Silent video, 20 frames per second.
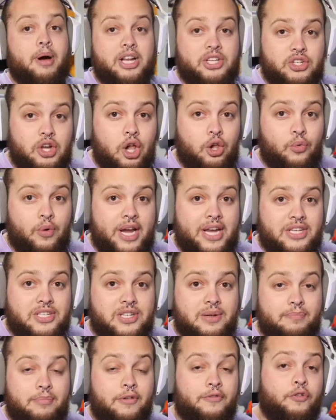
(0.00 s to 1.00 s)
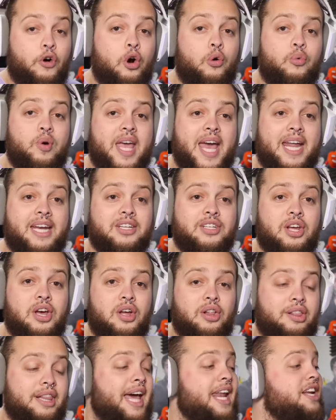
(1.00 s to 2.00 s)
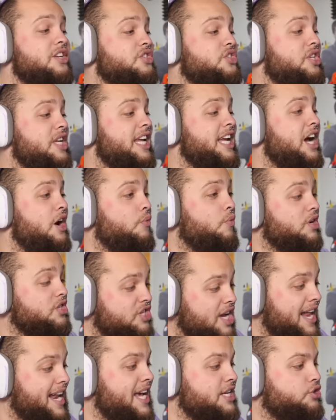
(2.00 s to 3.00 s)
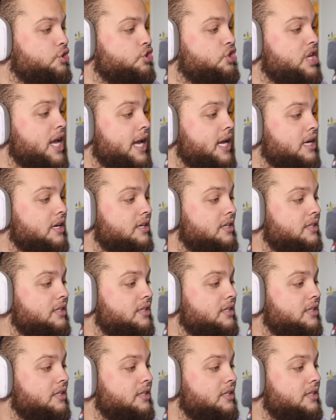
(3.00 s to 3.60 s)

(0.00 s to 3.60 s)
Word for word: But as always, before we end, let us see what chat has to say.